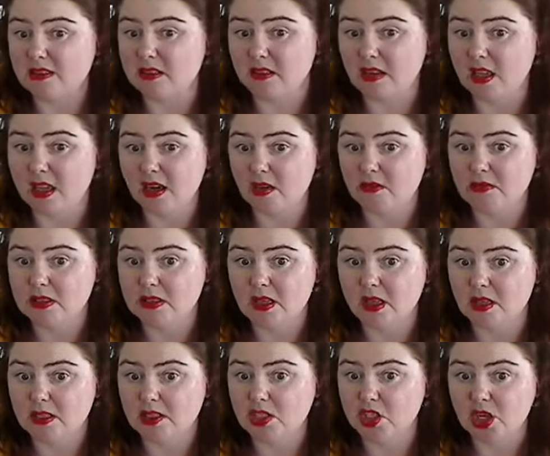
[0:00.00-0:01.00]
adult
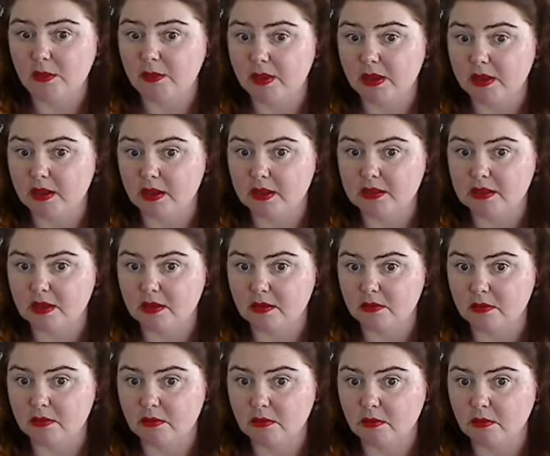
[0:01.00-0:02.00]
size jumper as
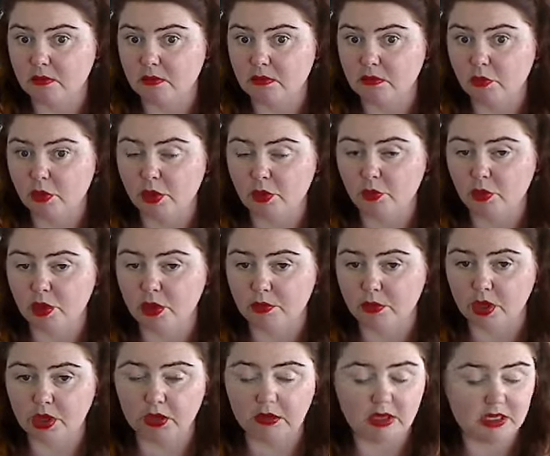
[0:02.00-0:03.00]
a work in
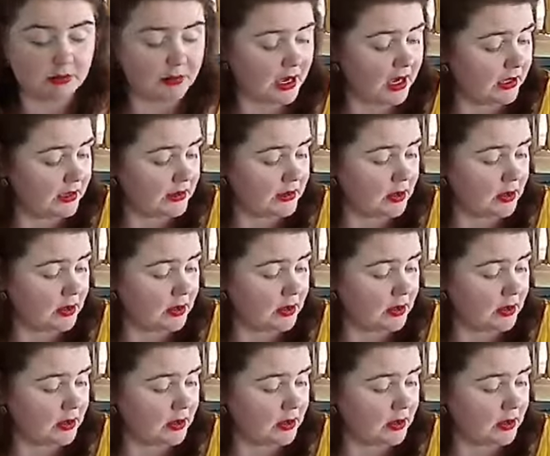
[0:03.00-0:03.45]
progress bag.